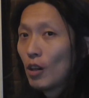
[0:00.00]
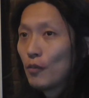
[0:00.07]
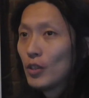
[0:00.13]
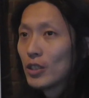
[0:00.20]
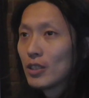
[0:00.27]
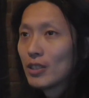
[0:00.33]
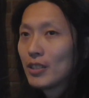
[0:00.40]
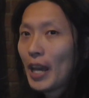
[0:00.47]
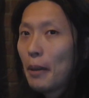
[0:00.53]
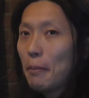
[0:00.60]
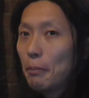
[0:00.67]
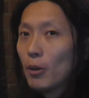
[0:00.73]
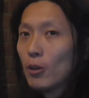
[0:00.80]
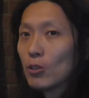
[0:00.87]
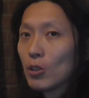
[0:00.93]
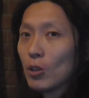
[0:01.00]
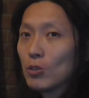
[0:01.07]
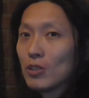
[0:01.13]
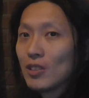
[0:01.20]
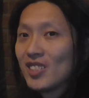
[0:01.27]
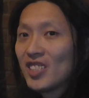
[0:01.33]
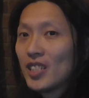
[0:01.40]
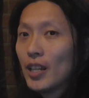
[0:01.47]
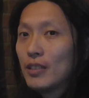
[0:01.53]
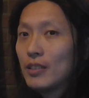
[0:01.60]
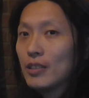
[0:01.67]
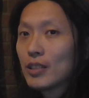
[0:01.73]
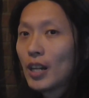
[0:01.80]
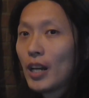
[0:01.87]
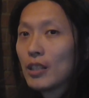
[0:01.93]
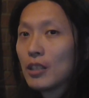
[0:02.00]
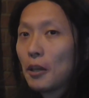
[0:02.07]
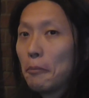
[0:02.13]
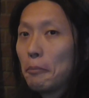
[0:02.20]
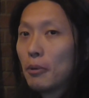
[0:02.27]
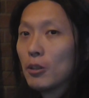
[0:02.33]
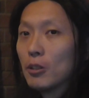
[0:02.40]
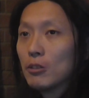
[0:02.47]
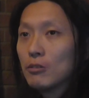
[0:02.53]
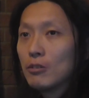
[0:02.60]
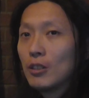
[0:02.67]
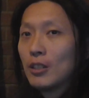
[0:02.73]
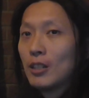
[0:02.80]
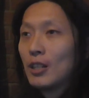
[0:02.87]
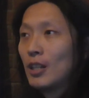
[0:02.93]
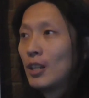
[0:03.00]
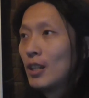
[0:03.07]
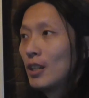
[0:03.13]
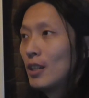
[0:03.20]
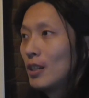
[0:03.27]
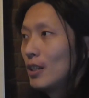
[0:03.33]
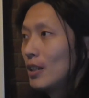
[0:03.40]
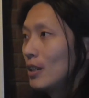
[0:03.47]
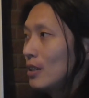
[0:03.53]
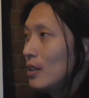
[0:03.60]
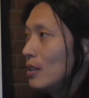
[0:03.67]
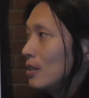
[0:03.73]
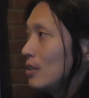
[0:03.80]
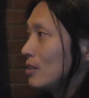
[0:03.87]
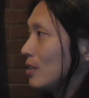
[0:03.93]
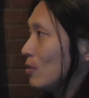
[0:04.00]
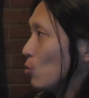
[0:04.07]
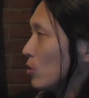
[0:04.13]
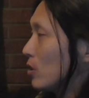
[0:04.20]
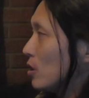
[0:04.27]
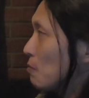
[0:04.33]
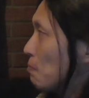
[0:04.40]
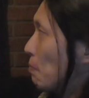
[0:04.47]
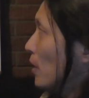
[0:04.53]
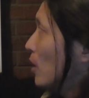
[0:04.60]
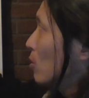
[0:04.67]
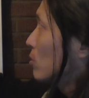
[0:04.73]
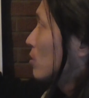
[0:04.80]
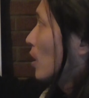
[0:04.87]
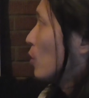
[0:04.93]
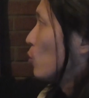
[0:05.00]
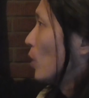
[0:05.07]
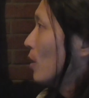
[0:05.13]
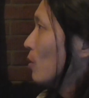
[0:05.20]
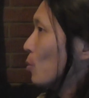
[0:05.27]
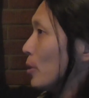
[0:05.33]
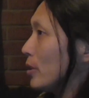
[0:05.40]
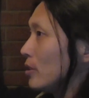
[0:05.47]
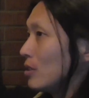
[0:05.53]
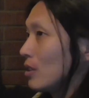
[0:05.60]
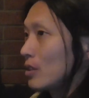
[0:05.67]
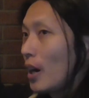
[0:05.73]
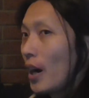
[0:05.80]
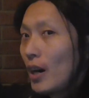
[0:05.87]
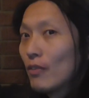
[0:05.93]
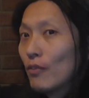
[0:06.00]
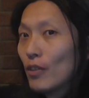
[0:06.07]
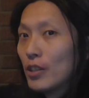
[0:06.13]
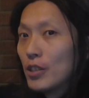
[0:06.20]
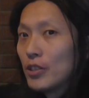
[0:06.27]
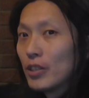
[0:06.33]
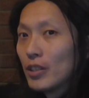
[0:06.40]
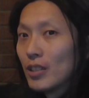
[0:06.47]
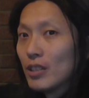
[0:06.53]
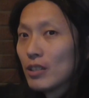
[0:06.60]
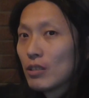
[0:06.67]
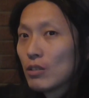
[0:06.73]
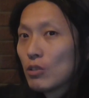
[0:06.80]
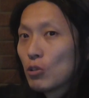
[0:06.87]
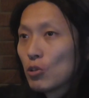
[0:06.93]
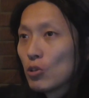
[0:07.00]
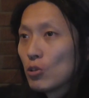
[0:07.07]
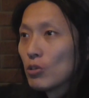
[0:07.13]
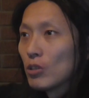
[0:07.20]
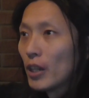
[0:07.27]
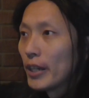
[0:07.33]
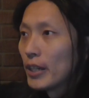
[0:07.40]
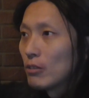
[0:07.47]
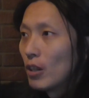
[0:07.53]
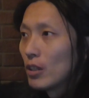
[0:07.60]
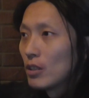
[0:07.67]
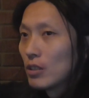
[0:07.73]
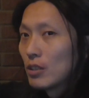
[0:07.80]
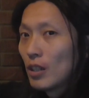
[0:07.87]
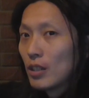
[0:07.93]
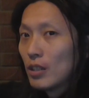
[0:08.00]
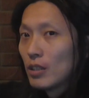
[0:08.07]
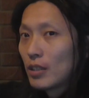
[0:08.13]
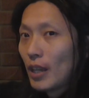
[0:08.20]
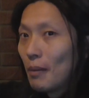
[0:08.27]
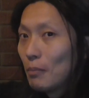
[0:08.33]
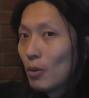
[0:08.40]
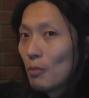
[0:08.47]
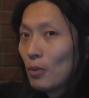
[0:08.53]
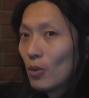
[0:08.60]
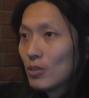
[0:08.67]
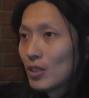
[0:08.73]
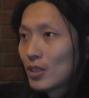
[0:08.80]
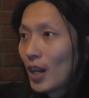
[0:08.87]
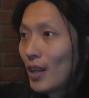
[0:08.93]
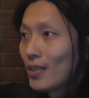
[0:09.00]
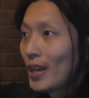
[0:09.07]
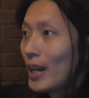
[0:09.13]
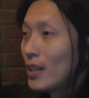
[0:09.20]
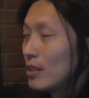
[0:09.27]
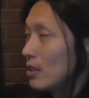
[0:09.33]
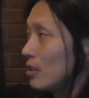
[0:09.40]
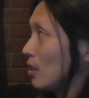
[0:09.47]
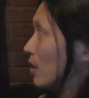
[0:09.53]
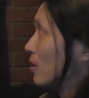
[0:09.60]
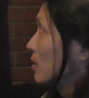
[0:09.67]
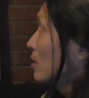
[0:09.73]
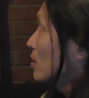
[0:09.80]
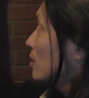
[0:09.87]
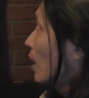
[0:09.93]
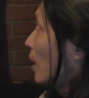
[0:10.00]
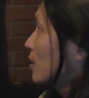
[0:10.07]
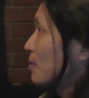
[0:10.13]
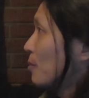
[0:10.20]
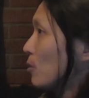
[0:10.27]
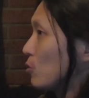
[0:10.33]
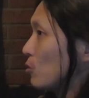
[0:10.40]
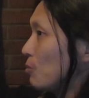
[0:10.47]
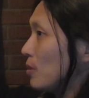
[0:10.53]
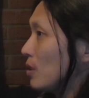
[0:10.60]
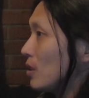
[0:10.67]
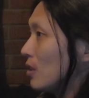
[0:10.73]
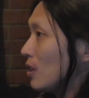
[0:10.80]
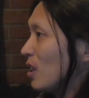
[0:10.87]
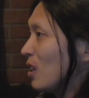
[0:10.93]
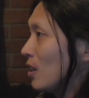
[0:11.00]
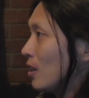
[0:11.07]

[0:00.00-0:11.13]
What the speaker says: of a temple called the Qianzai Temple, which is built around where the Tang village is to today. Right, there's like a temple built in the Tang dynasty, and this guy is supposed to be